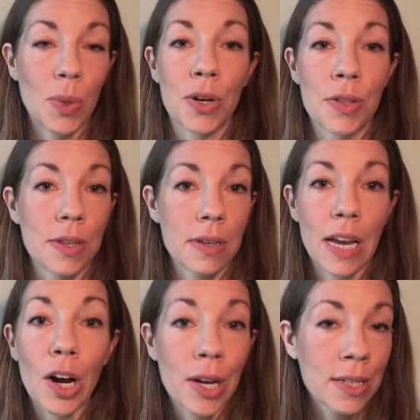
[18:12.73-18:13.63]
What are the
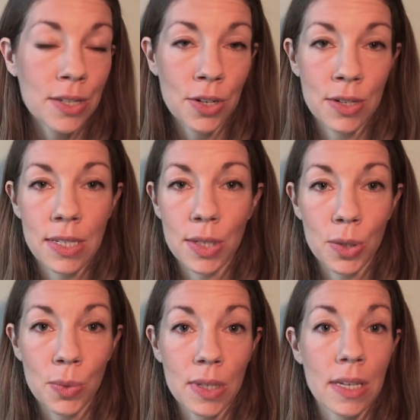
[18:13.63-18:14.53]
areas that are
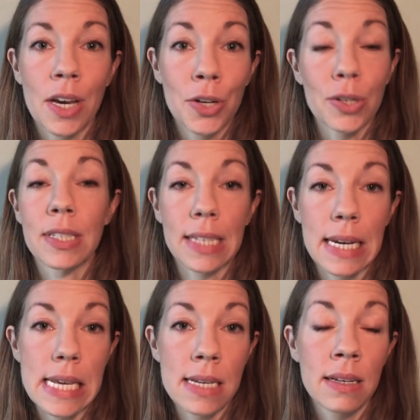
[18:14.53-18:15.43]
still really
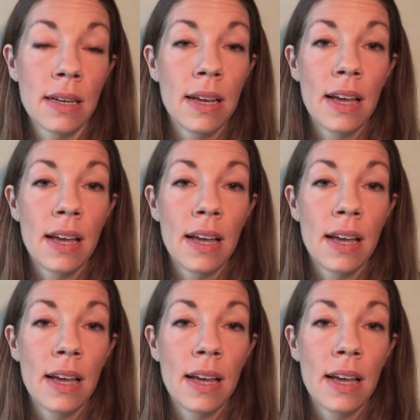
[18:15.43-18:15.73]
understudied?